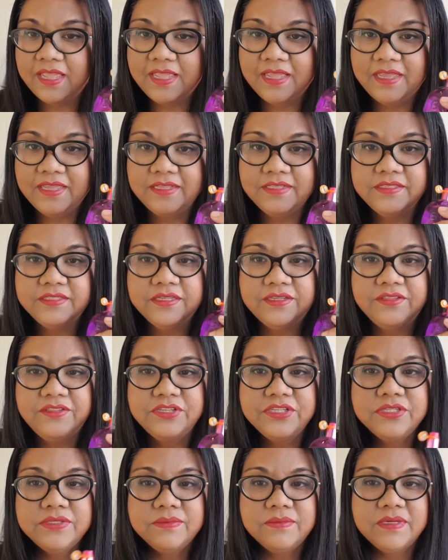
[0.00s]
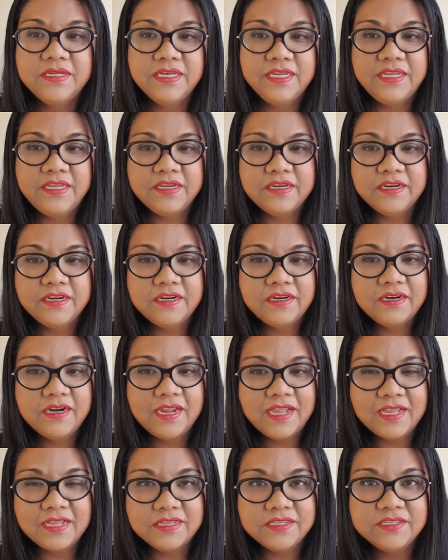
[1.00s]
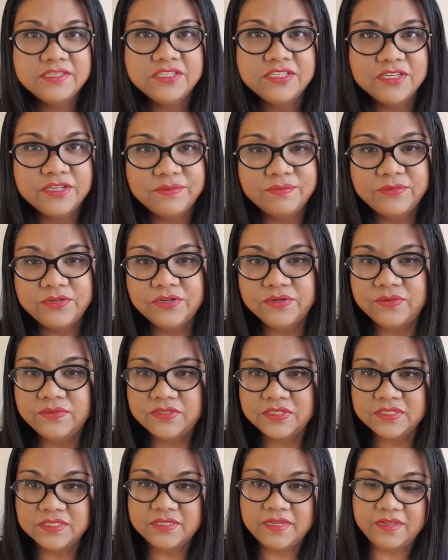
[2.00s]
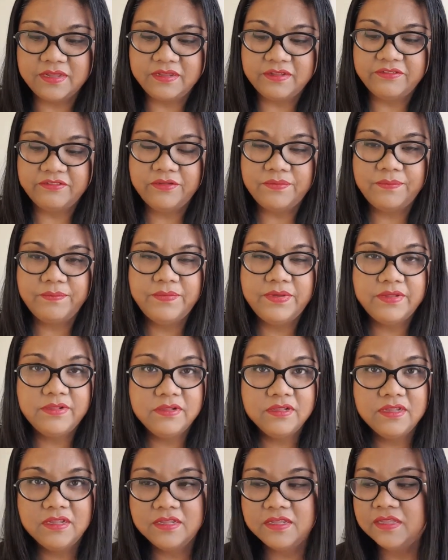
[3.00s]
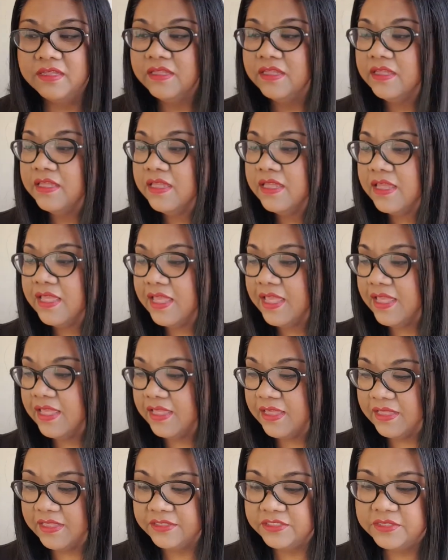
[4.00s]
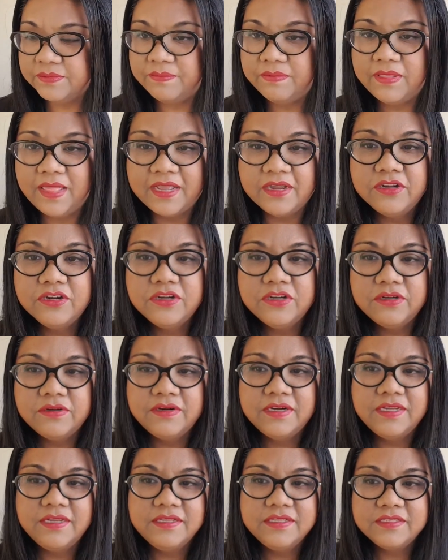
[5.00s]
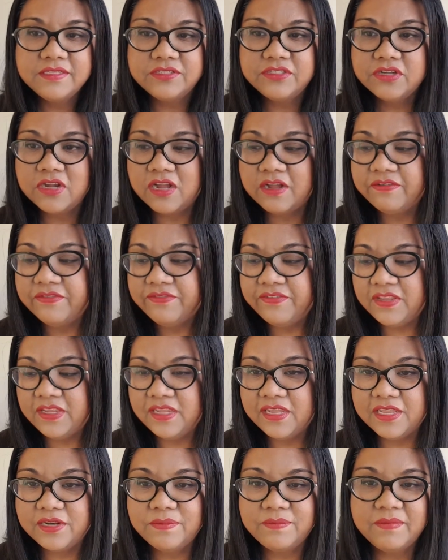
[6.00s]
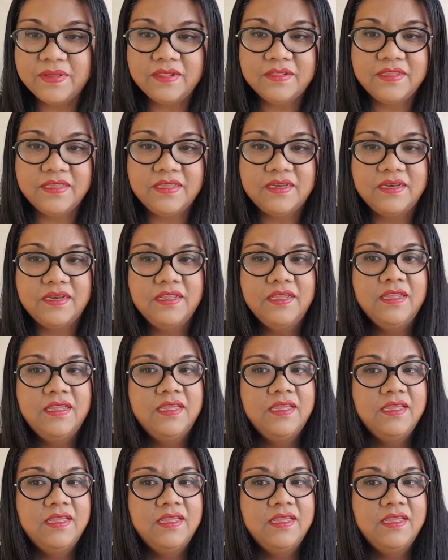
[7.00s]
And this one here has some notes of milk and black currant, toffee and melon,